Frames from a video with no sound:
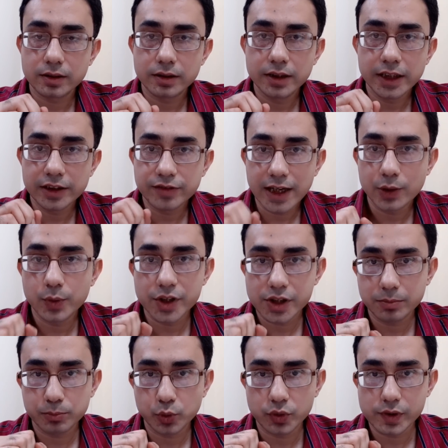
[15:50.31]
the
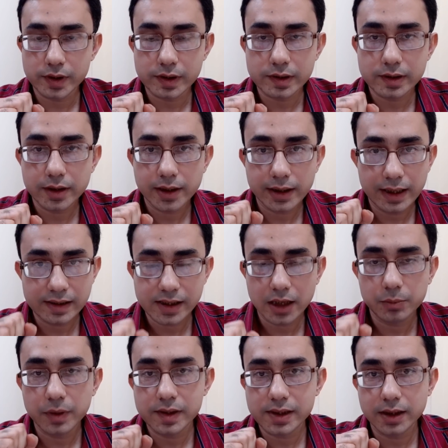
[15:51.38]
evaluation process,
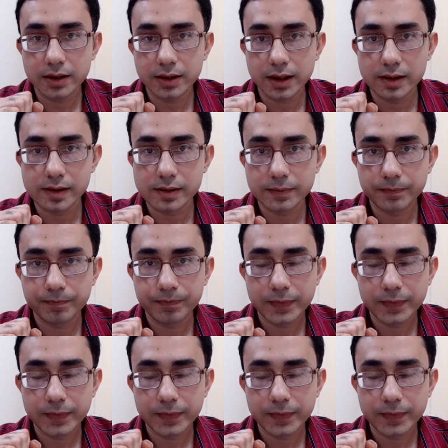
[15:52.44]
assignments and tests.